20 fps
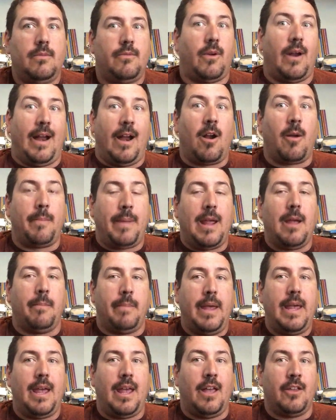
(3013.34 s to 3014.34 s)
for
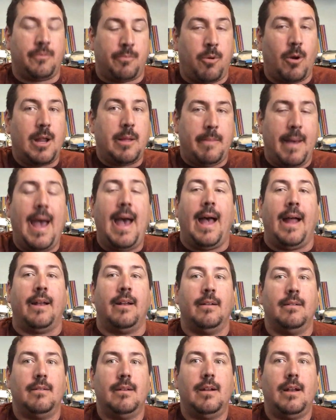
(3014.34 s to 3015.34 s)
Airbnb is pretty
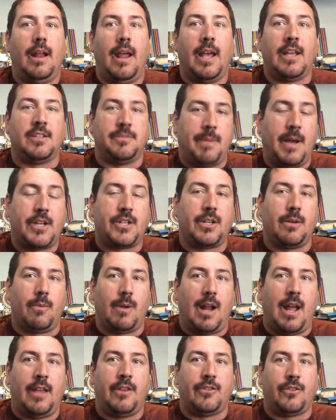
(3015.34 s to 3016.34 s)
bad. especially
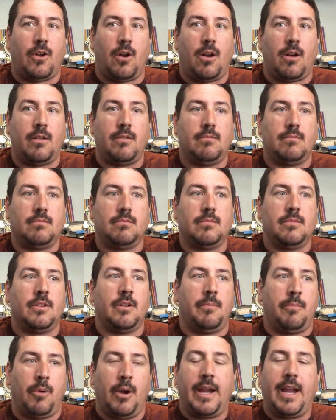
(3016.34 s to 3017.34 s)
when I start
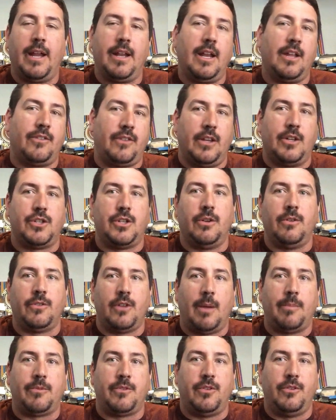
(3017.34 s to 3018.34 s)
bringing these
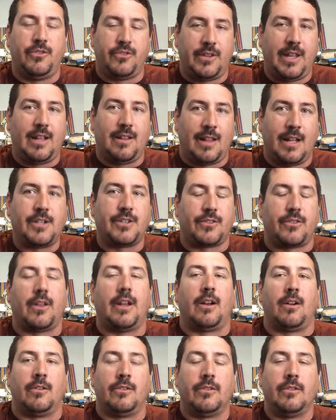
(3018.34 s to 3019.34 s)
issues up to state
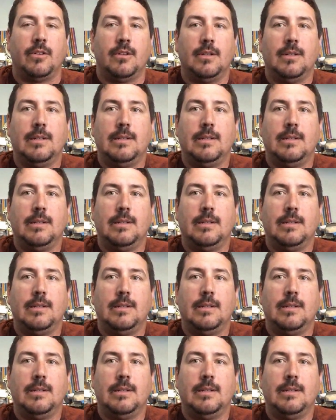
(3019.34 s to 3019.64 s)
legislators.